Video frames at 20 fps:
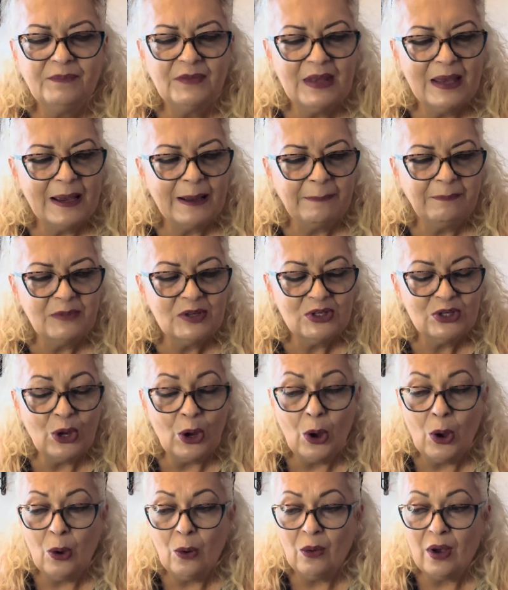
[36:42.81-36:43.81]
Yeah,
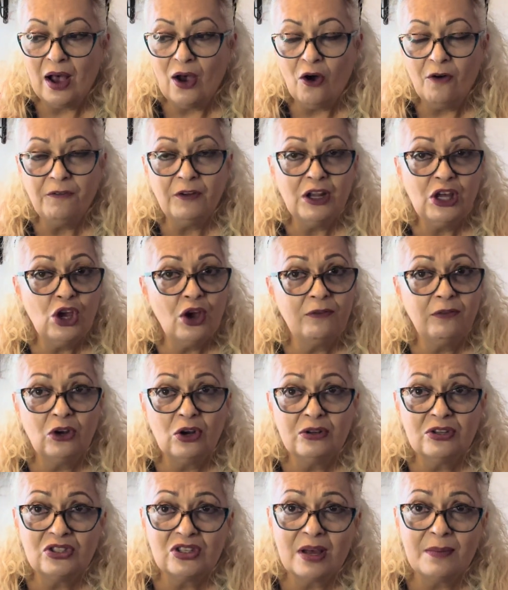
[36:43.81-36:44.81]
so hopefully you have
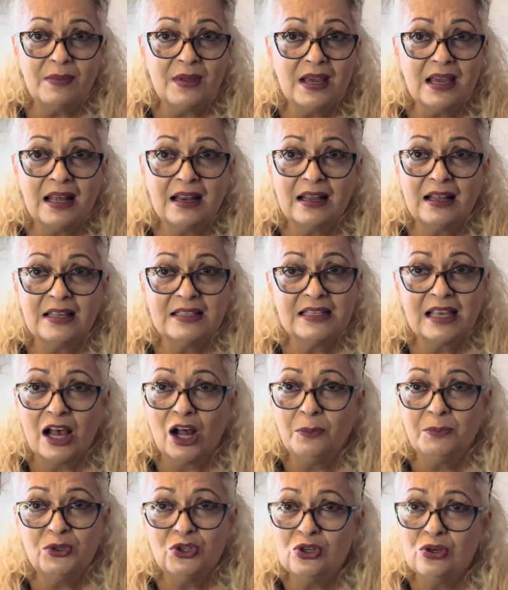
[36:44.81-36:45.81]
learned something and it's
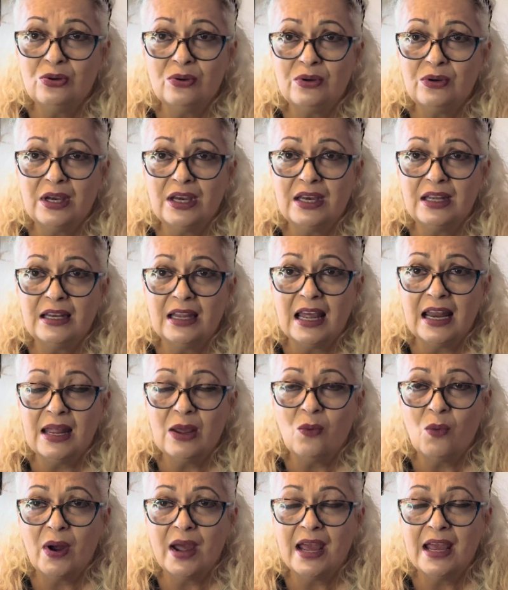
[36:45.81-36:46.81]
helped you in any
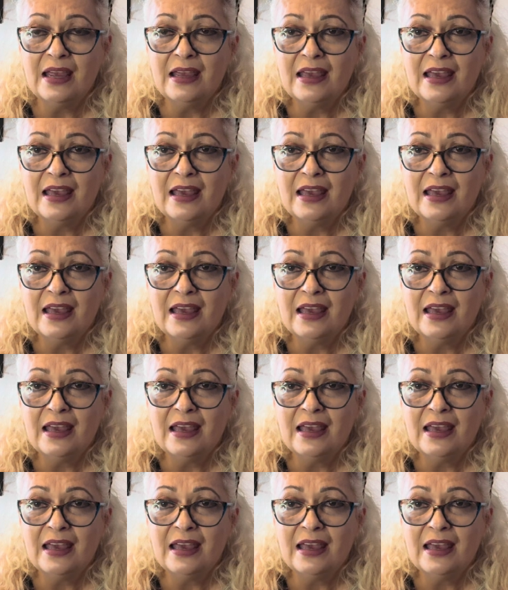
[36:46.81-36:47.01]
way.